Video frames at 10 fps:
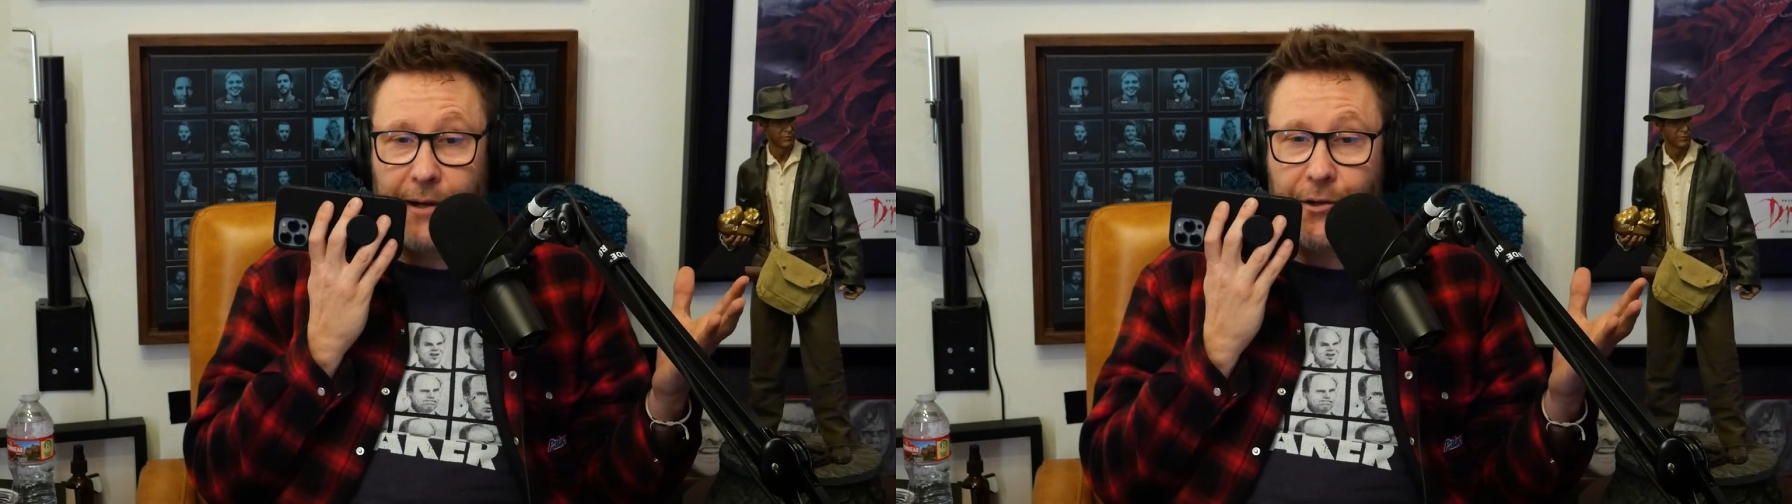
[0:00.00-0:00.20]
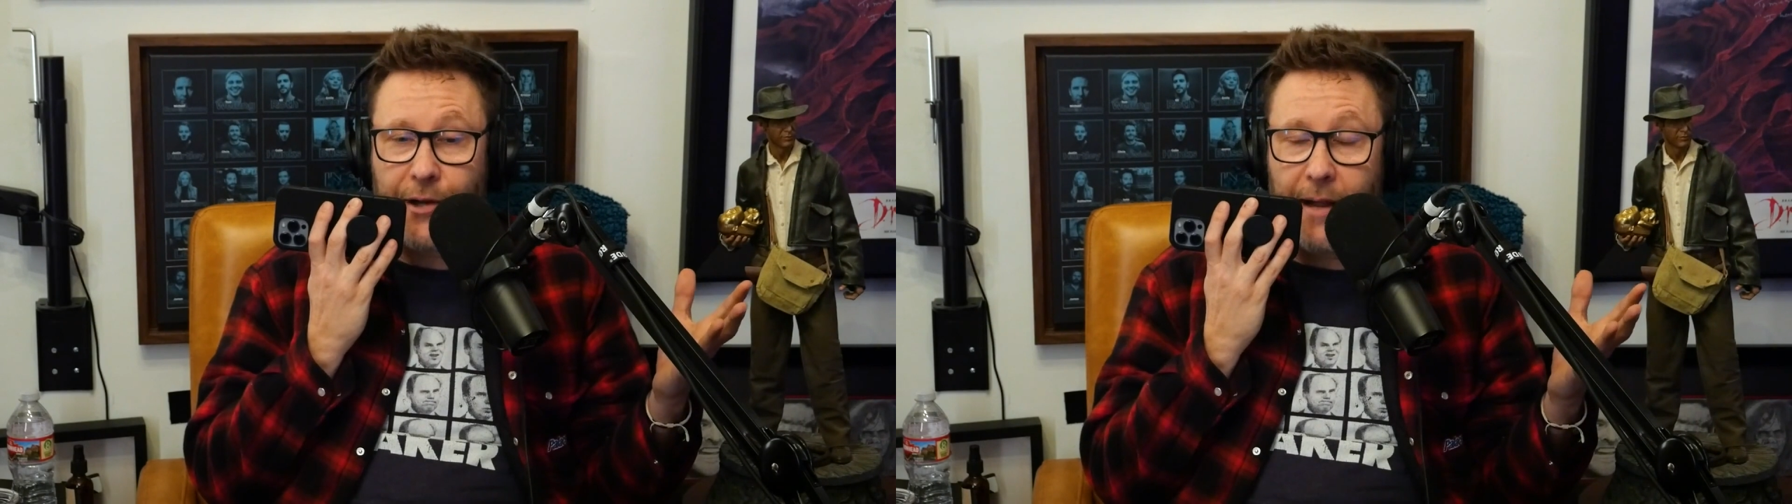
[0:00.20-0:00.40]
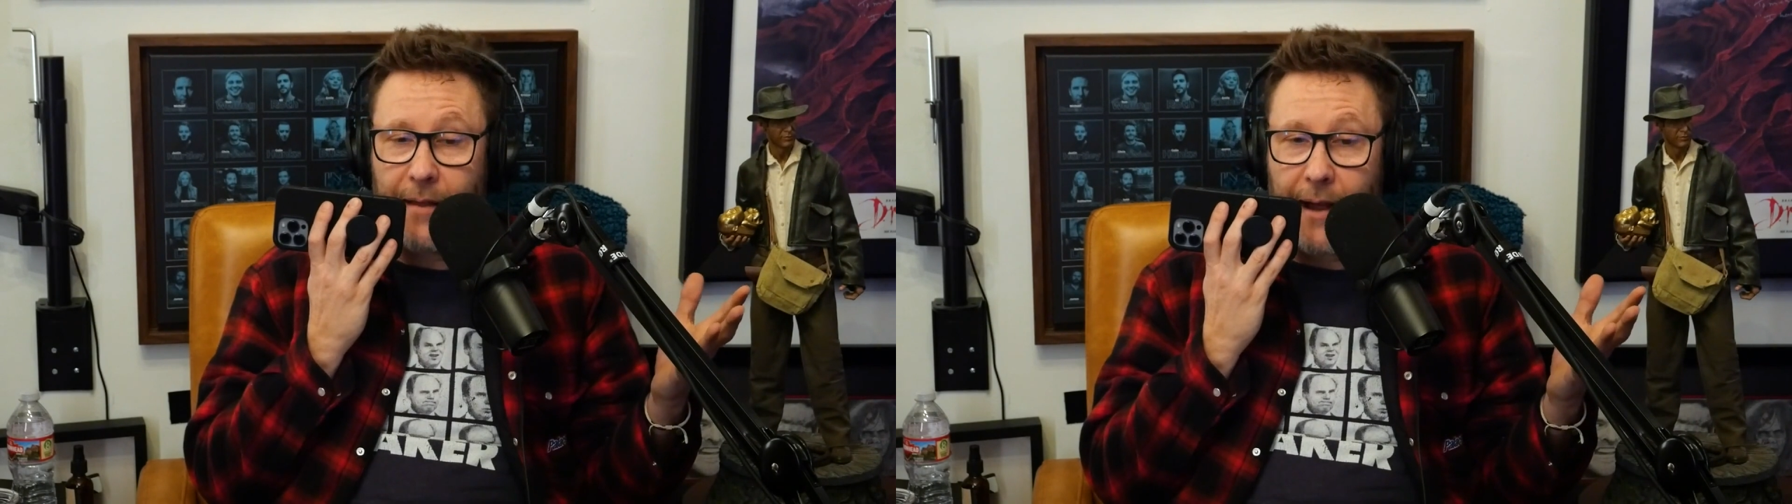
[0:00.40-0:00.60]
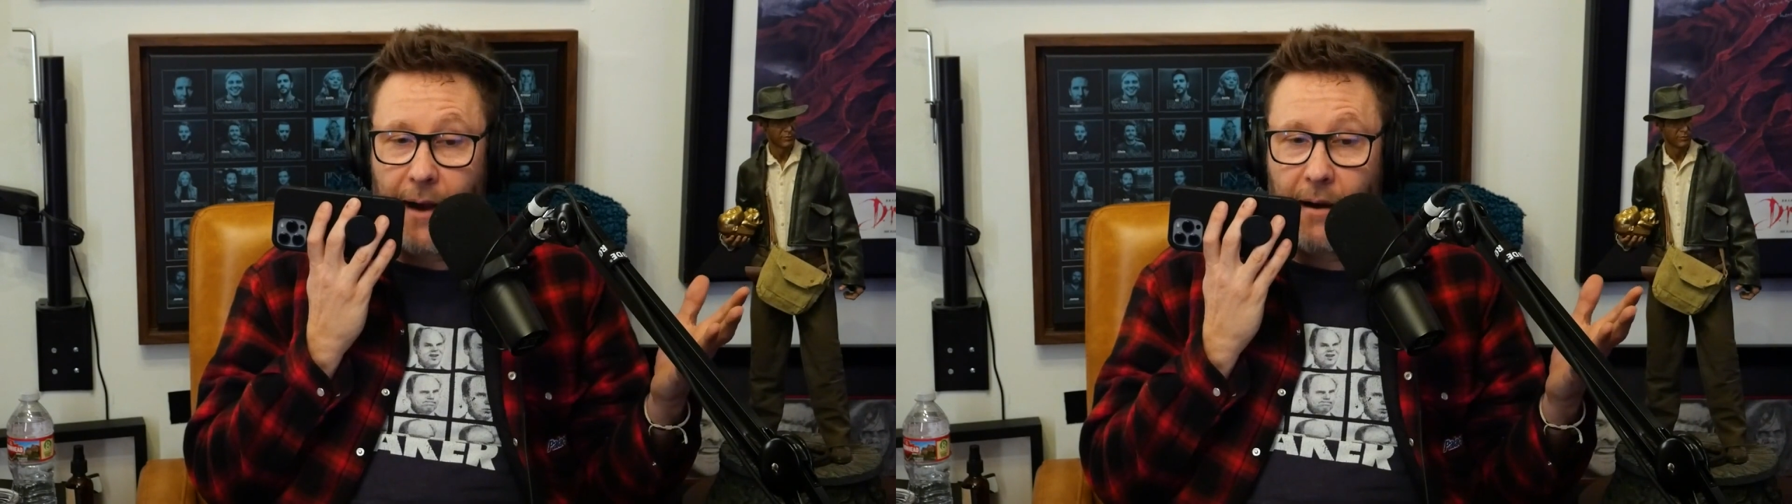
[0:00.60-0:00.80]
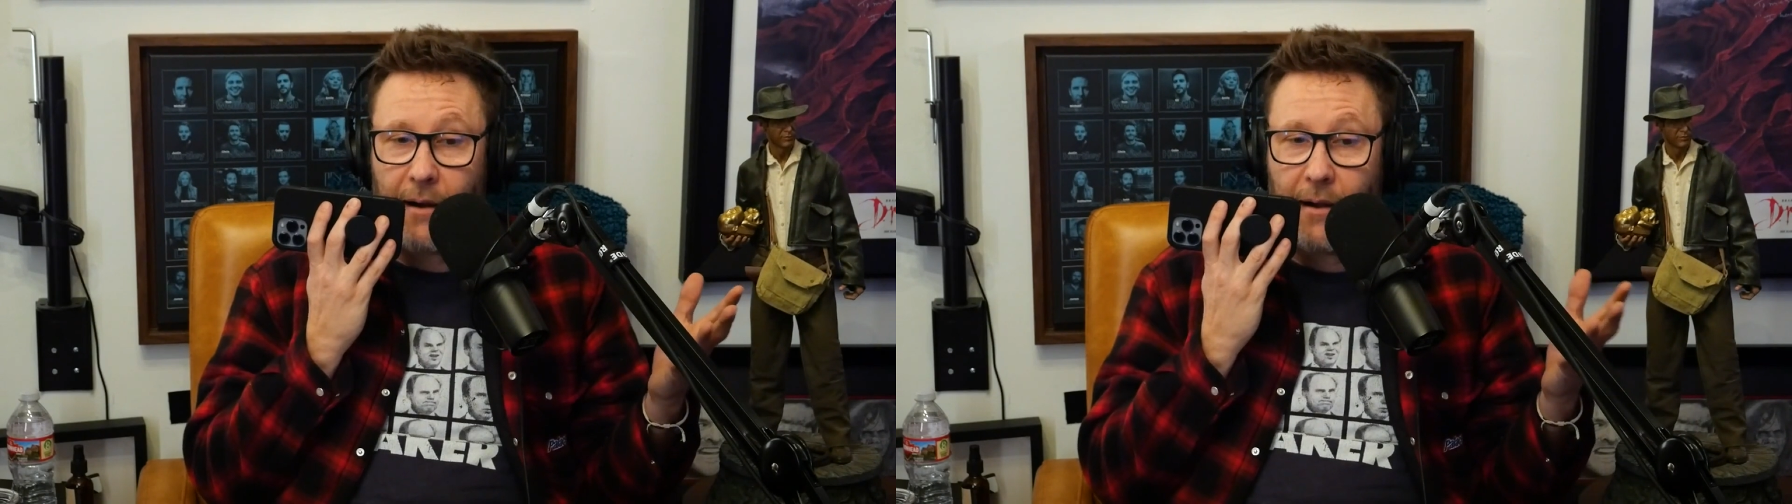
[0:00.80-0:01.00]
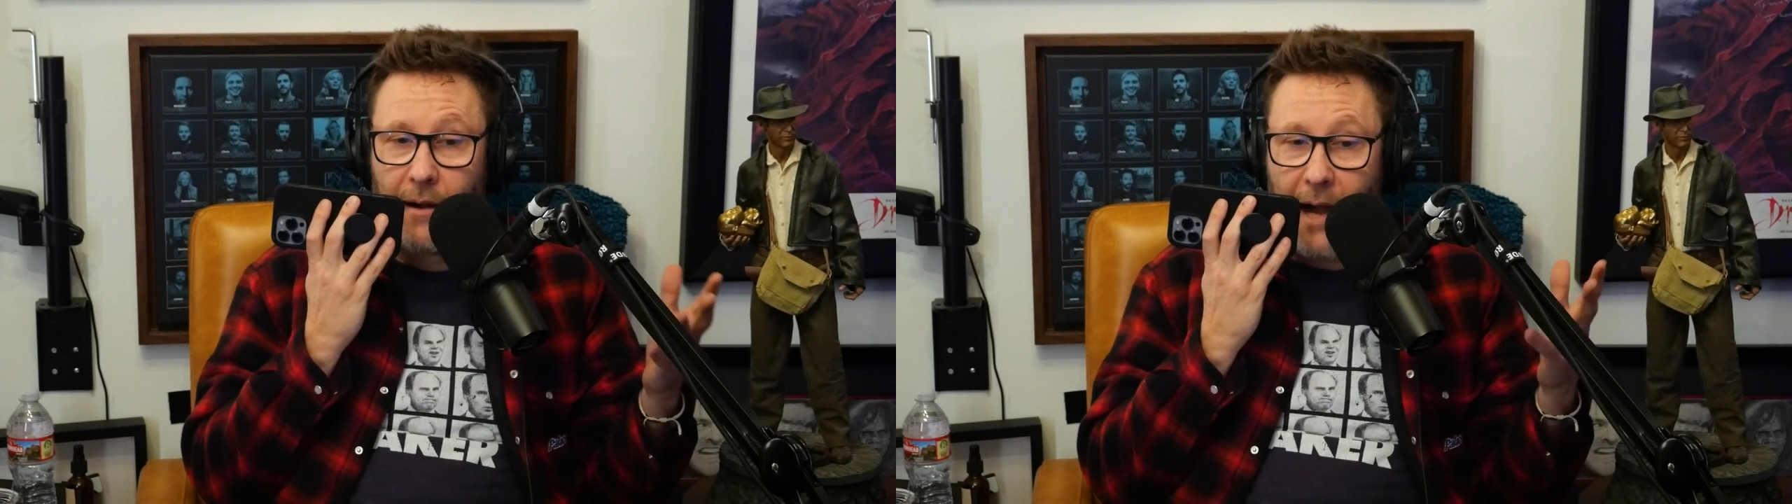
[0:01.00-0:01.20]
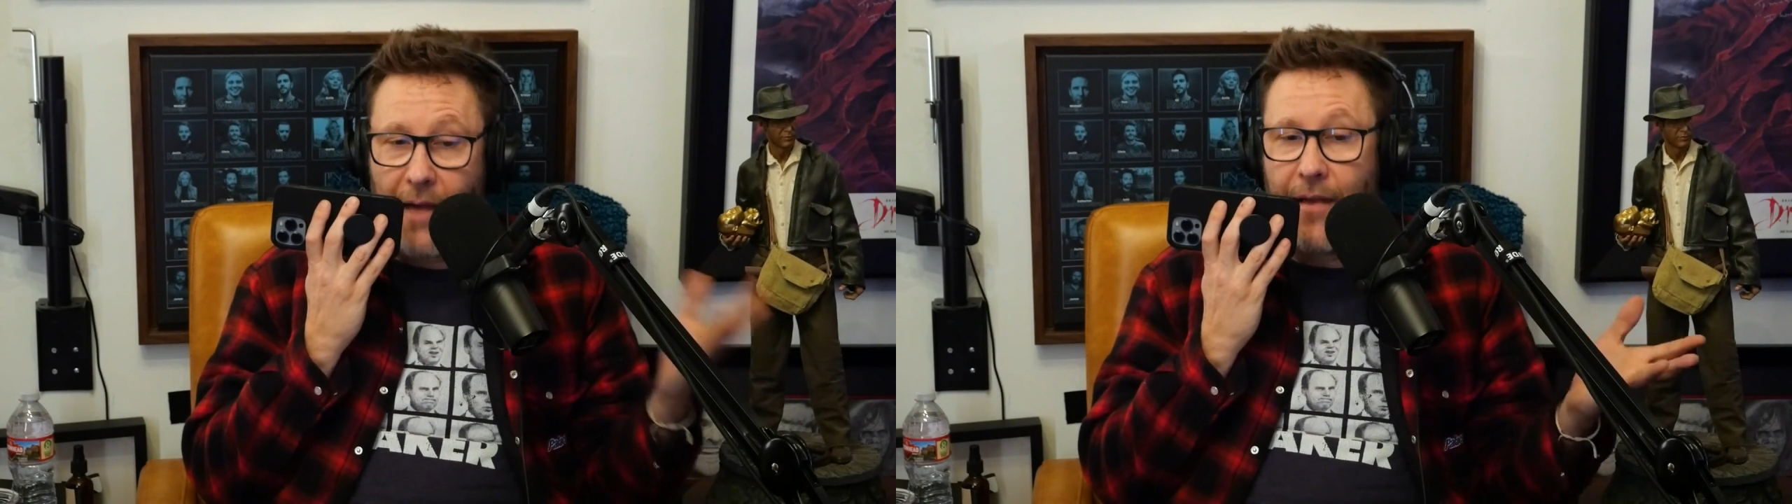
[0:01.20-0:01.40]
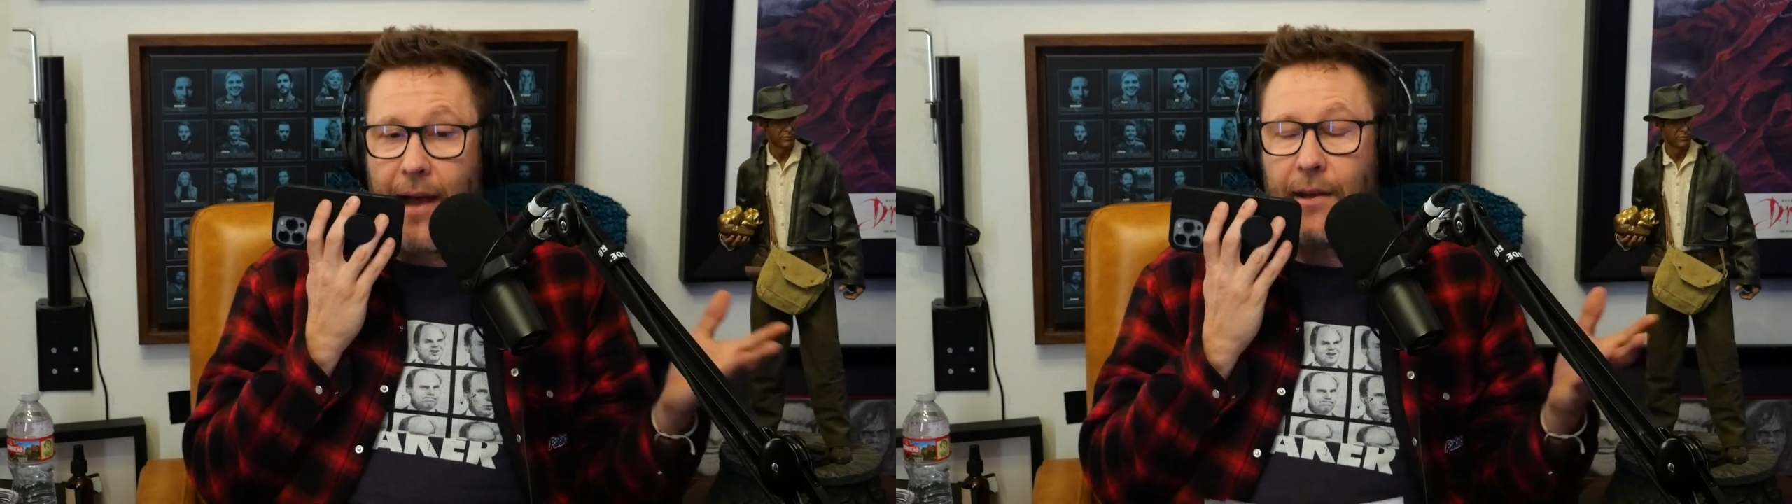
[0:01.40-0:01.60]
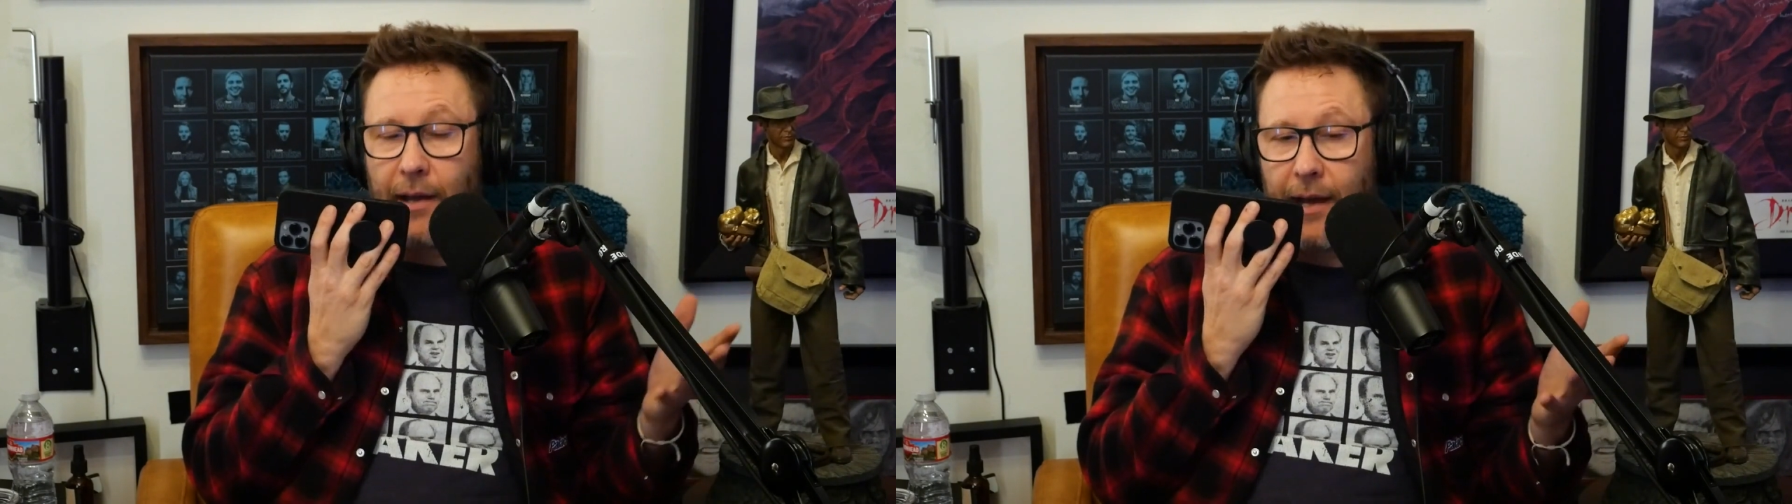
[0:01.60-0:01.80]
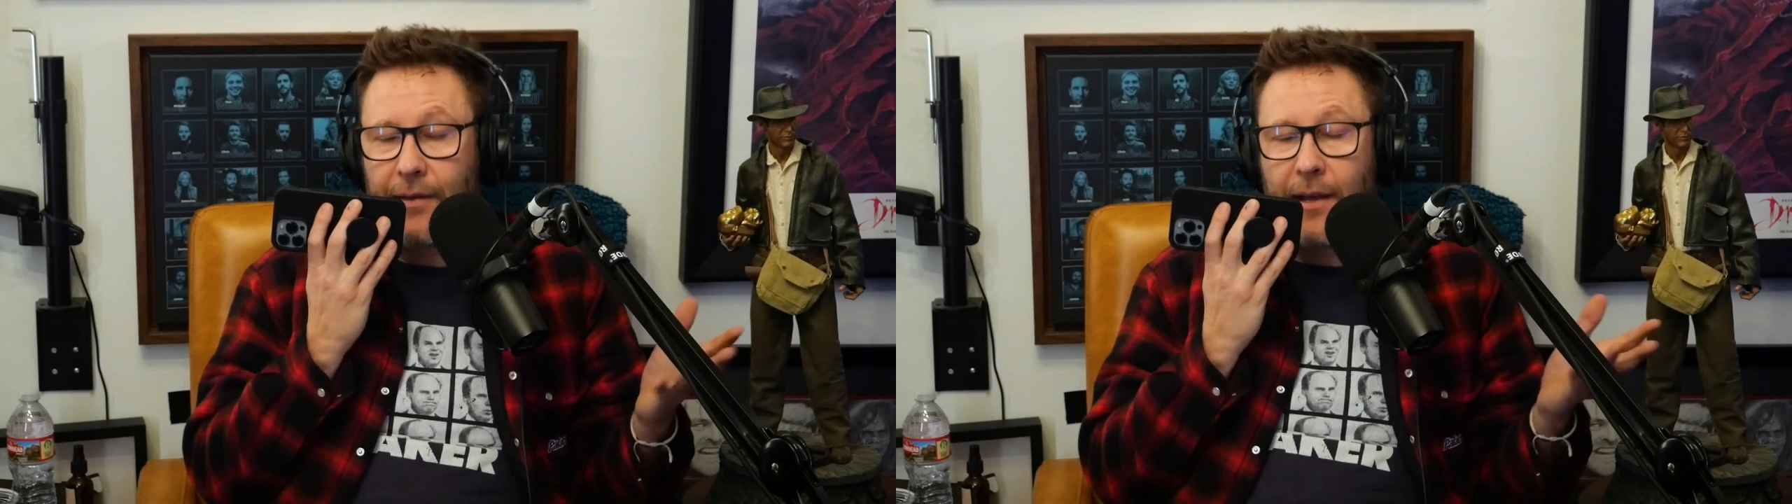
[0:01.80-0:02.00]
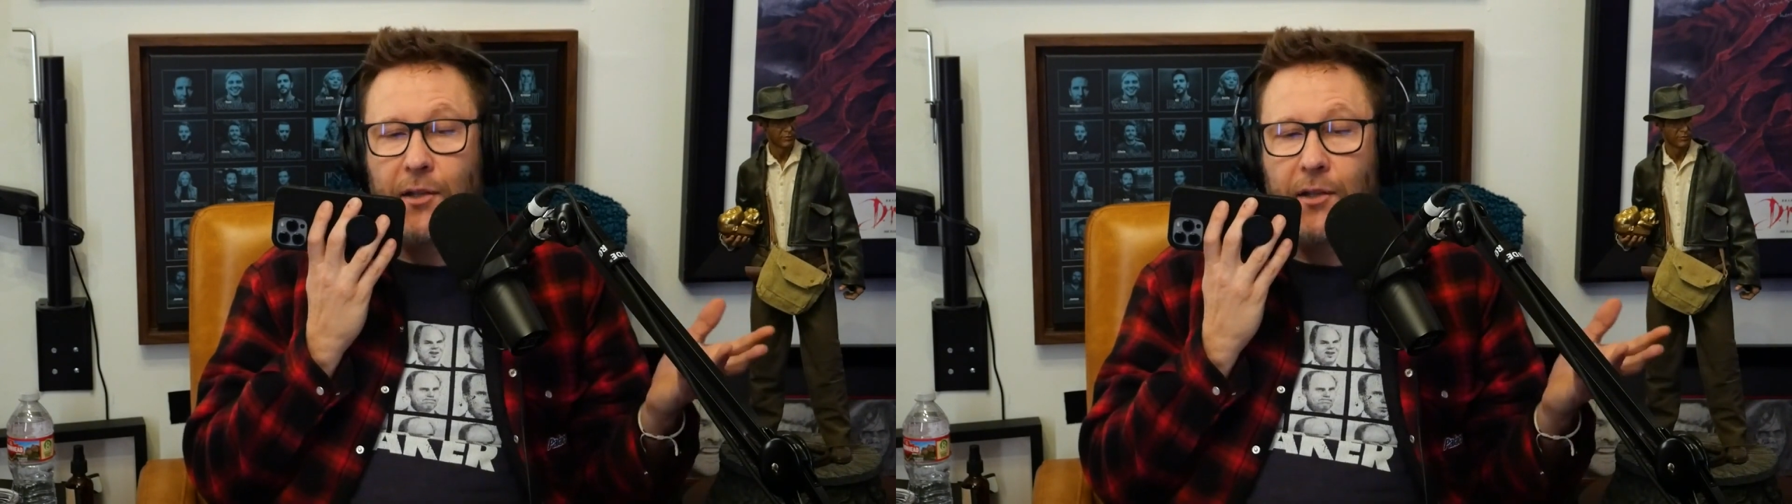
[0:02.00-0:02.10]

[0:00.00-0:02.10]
great shit in there, and then you hit yeah.